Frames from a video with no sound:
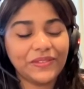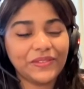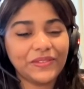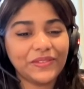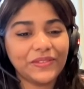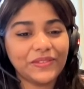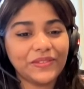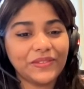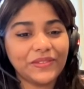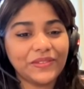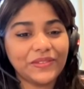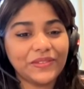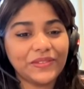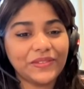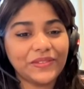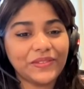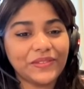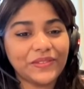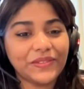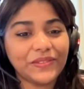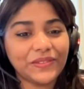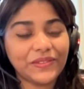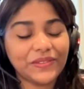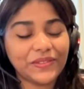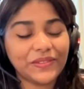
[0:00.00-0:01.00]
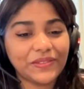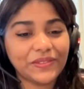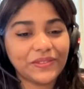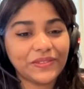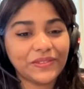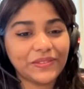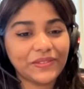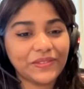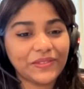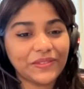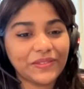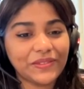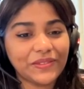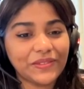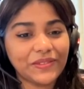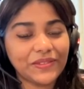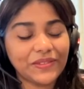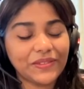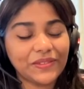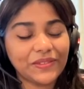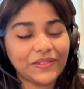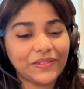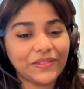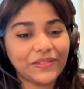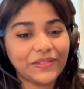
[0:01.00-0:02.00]

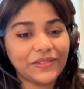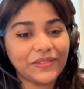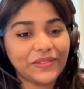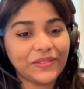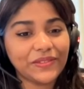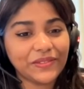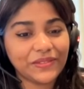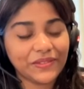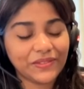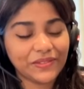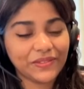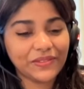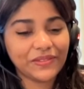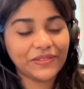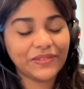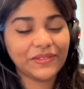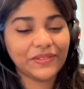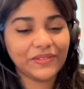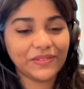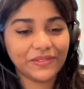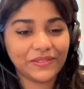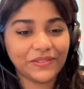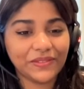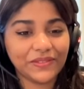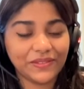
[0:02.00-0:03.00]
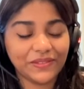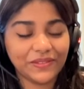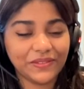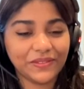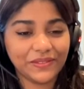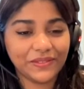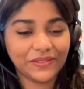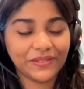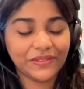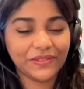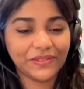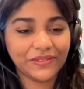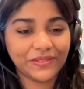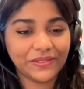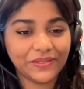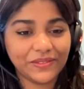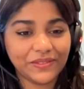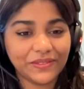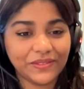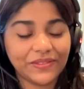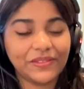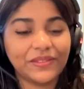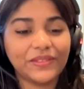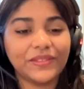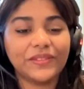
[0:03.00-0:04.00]

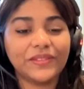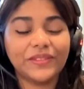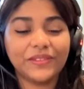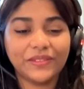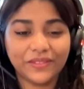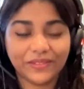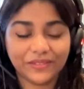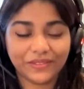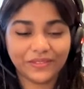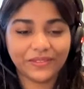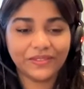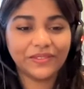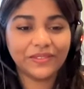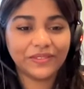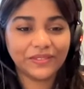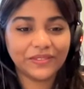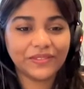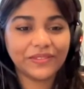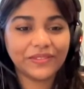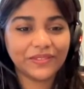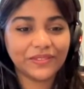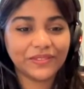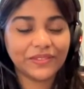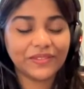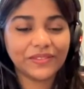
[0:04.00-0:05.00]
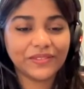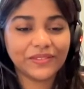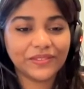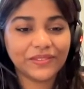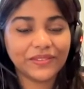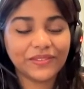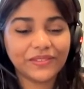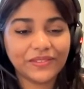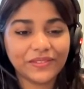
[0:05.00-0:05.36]
The person shown says nothing.